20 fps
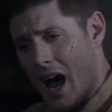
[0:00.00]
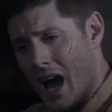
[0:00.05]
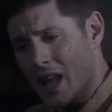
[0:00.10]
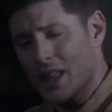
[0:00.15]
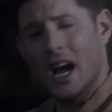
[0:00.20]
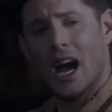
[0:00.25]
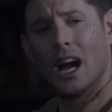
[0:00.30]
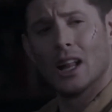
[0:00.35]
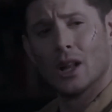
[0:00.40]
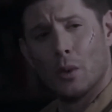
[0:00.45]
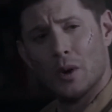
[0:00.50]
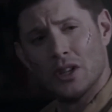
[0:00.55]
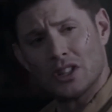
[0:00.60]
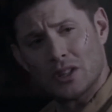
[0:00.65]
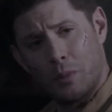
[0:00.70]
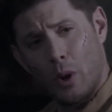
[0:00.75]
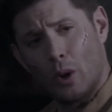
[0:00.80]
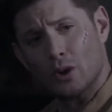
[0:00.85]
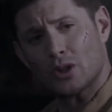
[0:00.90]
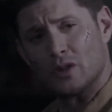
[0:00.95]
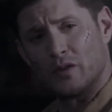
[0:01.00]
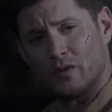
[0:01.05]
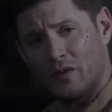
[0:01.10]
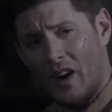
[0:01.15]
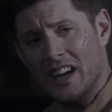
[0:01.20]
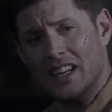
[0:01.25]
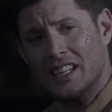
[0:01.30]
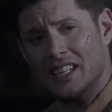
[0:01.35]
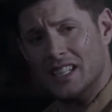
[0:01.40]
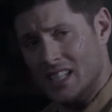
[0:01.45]
How the hell are we supposed to
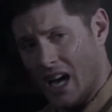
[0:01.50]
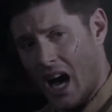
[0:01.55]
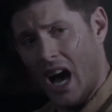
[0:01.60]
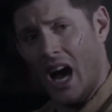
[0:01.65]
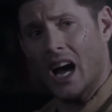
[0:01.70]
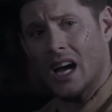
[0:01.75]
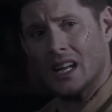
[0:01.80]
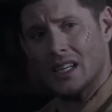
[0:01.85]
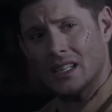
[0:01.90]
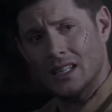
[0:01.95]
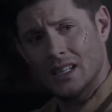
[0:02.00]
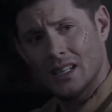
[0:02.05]
fight God?